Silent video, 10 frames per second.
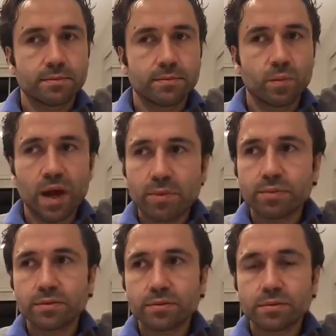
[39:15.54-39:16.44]
Web,
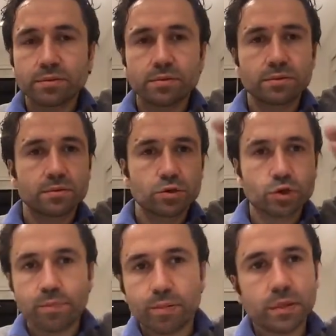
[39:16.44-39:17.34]

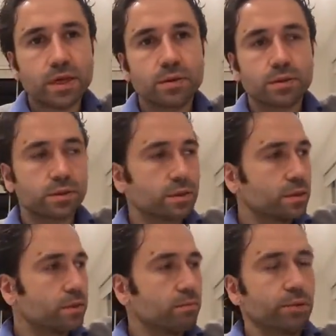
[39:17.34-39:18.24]
triple equals
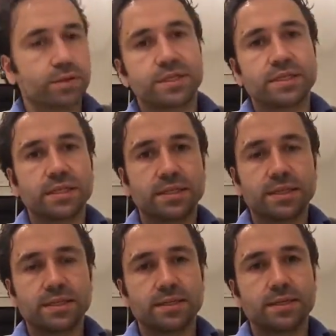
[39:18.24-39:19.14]
books and C
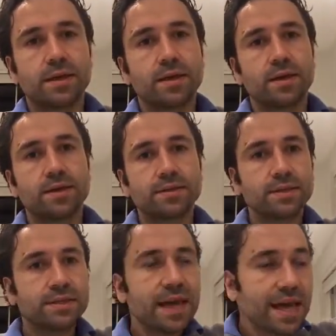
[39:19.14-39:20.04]
Ds.
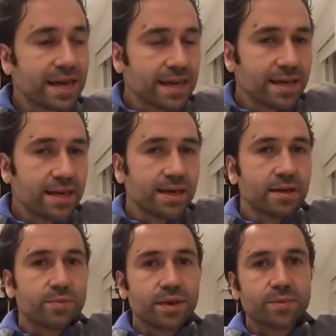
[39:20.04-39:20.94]
Today,
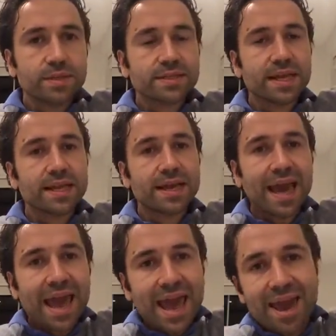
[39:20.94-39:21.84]
people are selling
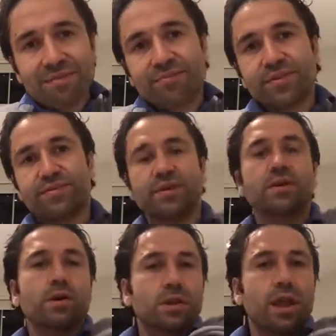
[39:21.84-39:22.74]
everything
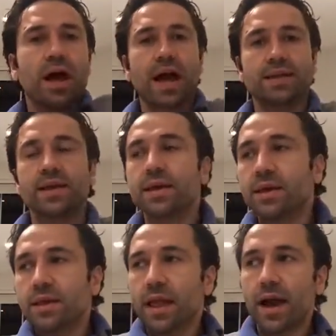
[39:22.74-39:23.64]
online.
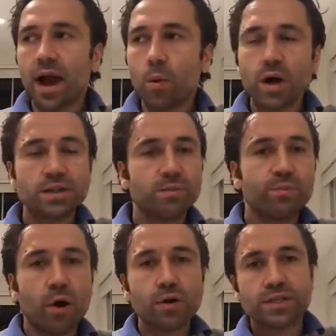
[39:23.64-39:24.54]
Like I worked on
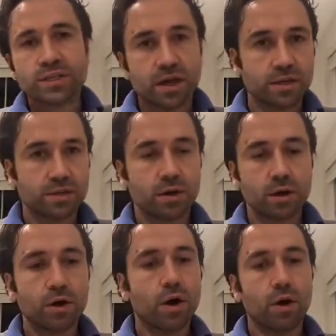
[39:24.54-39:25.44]
PokerStars
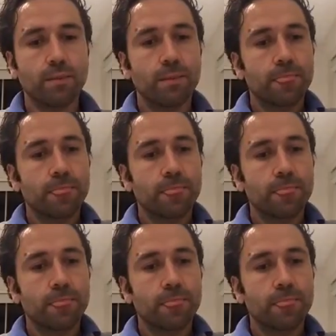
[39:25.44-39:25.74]
dot com.